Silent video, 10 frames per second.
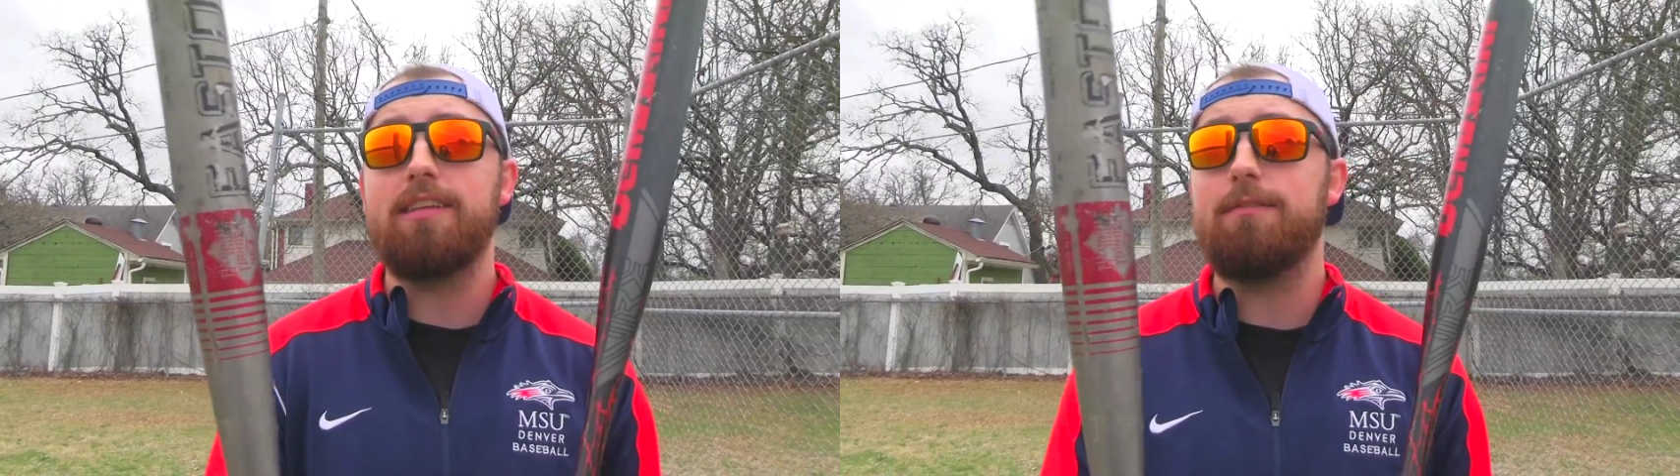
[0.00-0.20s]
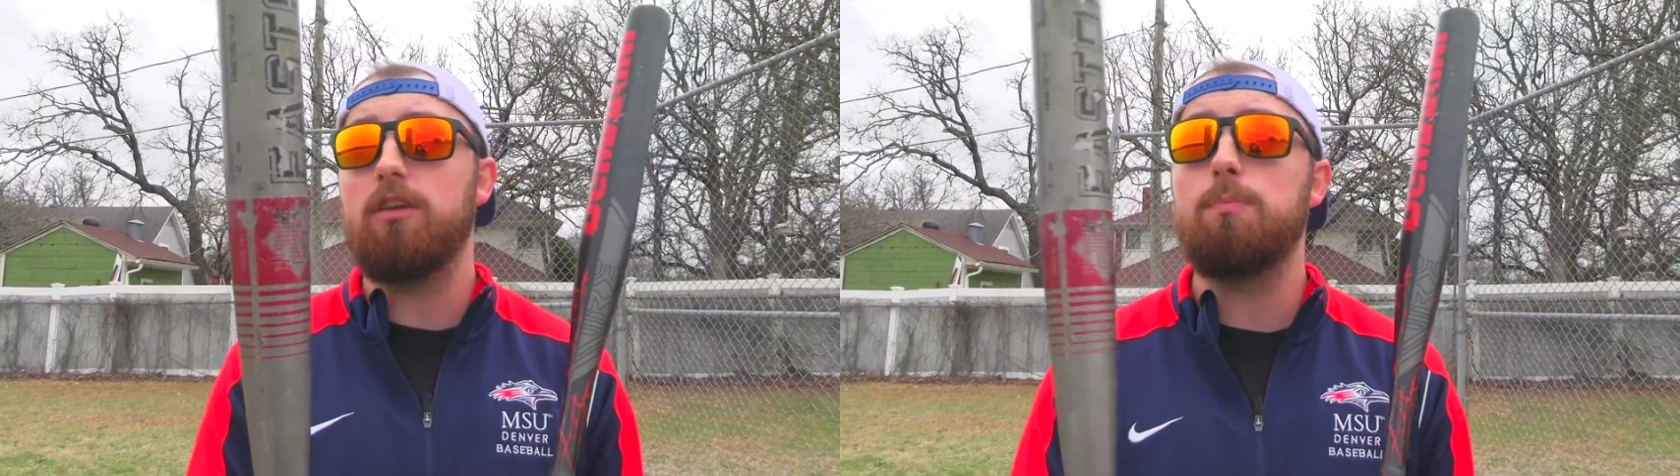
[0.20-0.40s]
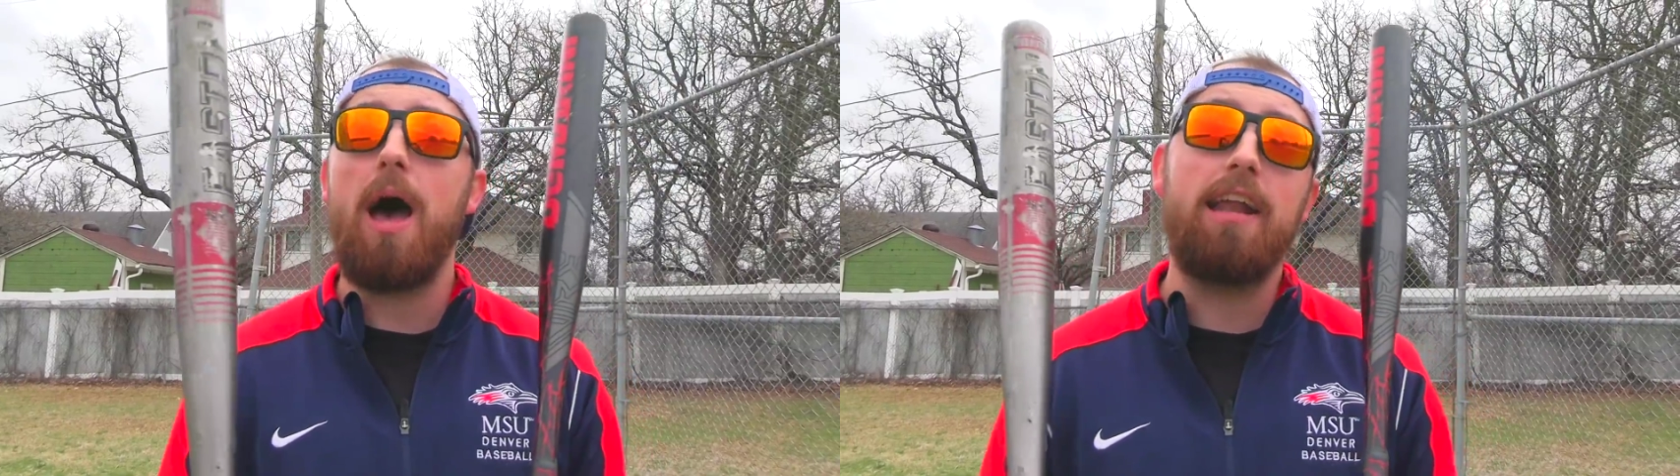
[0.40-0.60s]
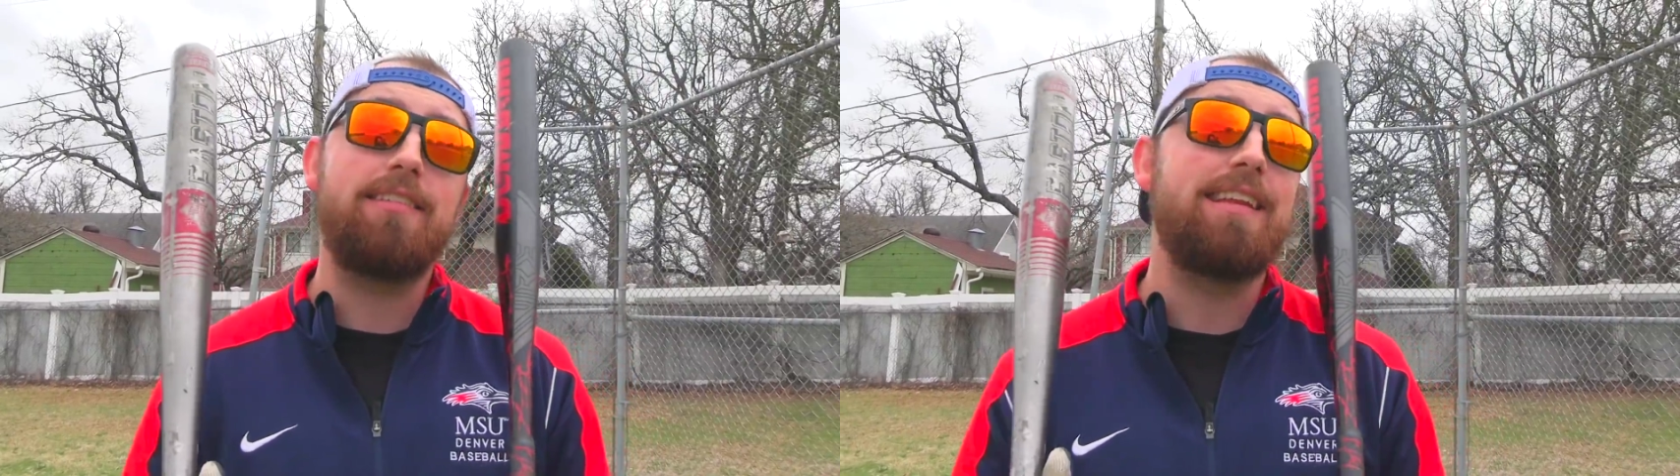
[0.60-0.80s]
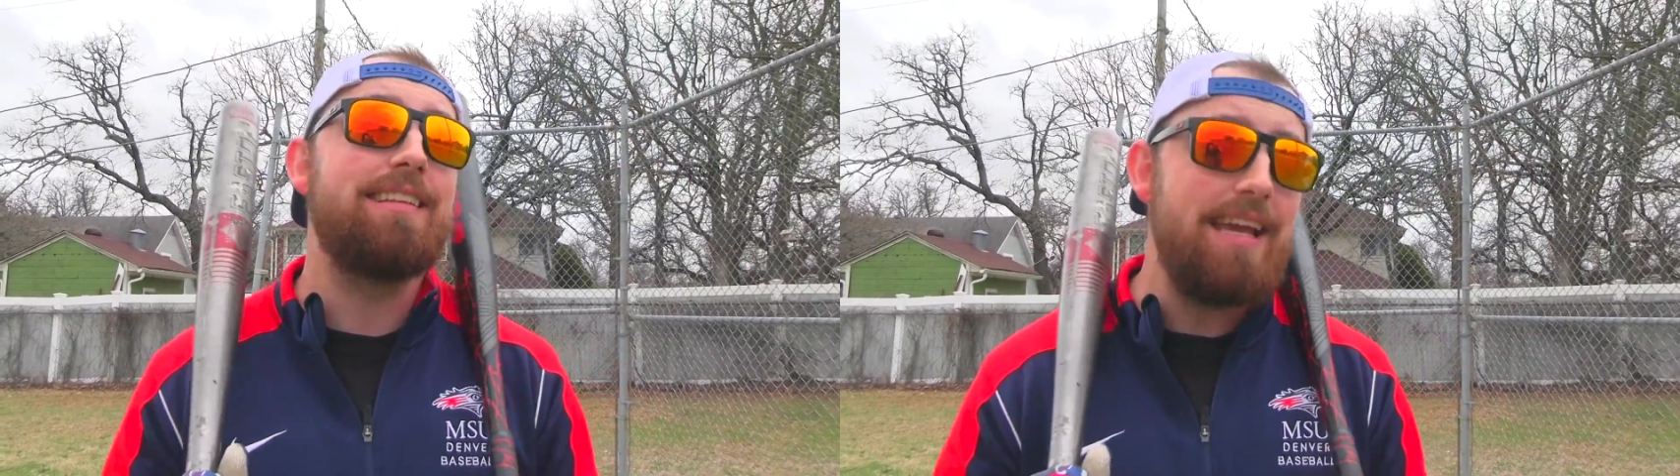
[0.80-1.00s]
see if this bat
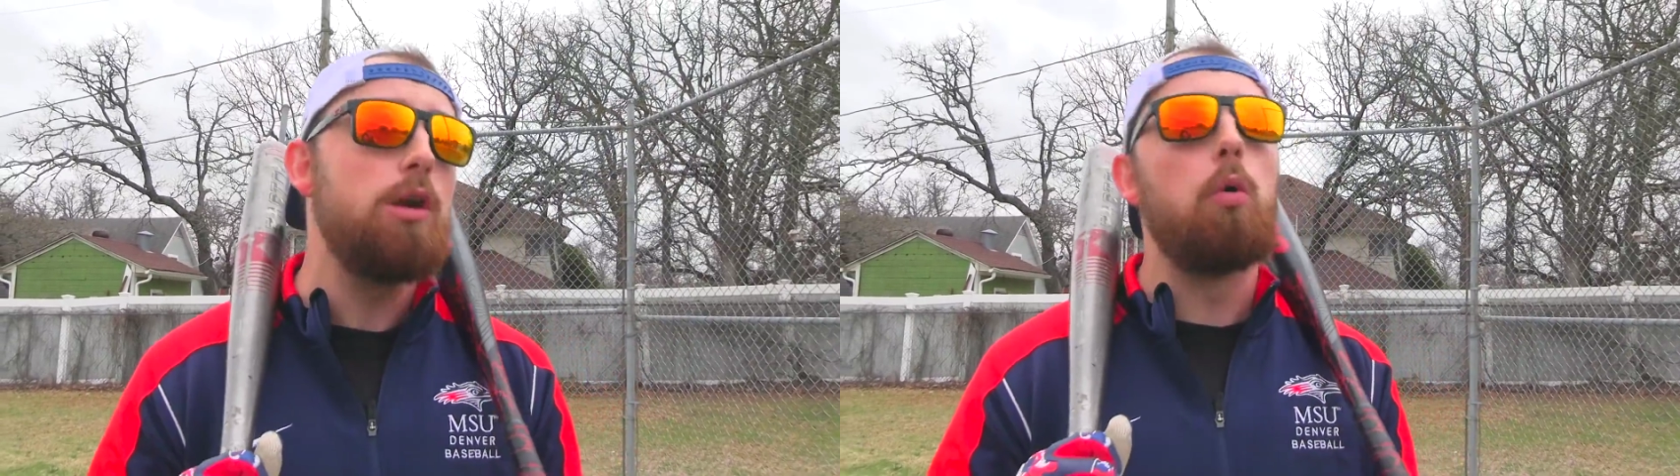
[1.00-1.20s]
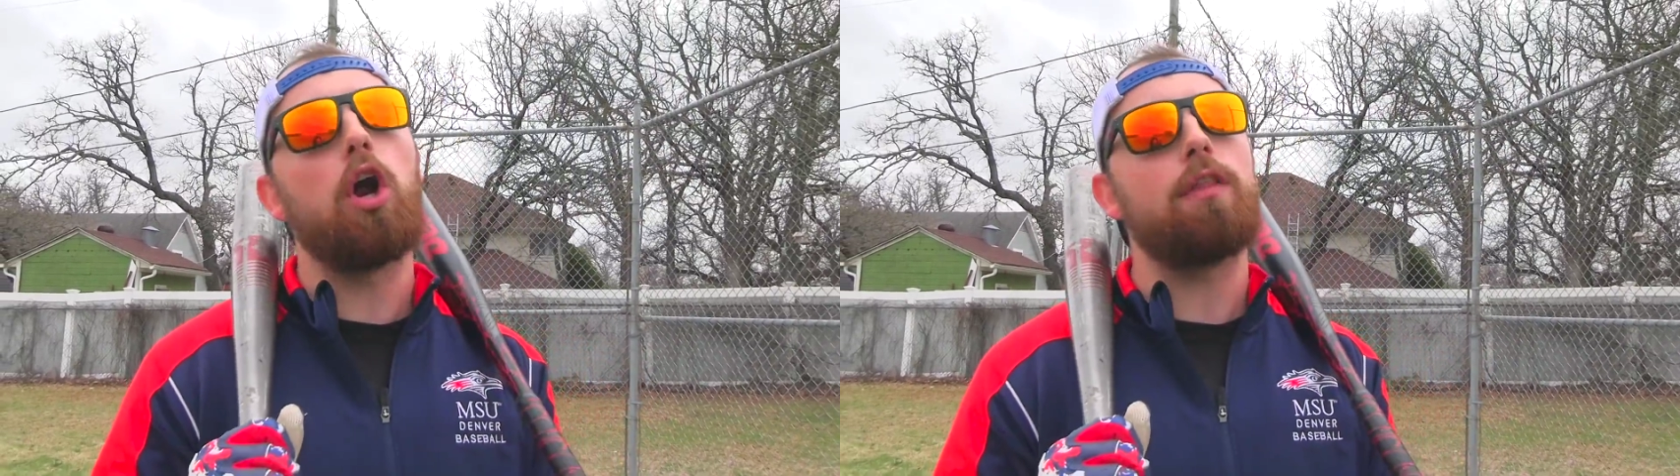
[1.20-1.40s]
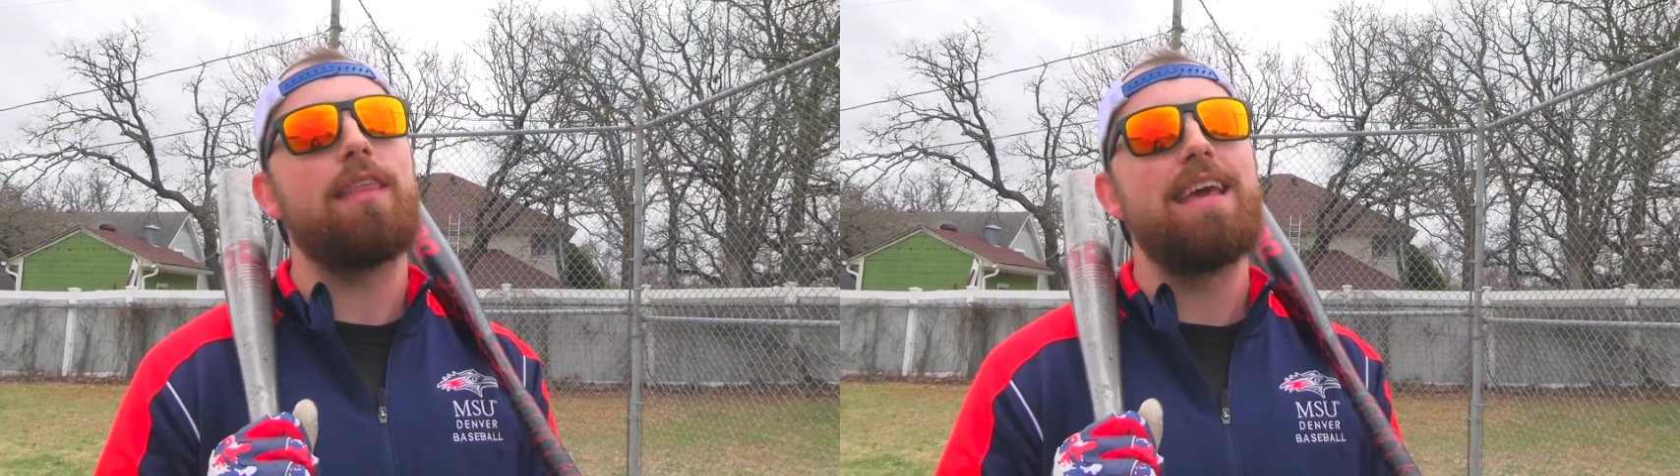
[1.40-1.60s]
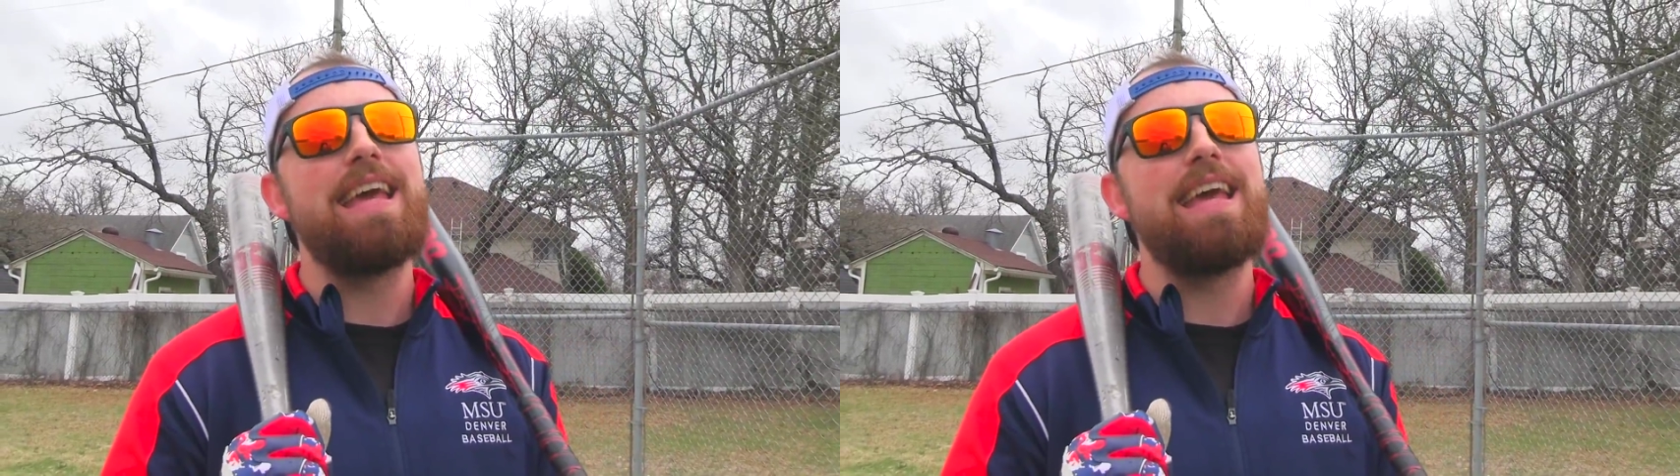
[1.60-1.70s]
is indeed worth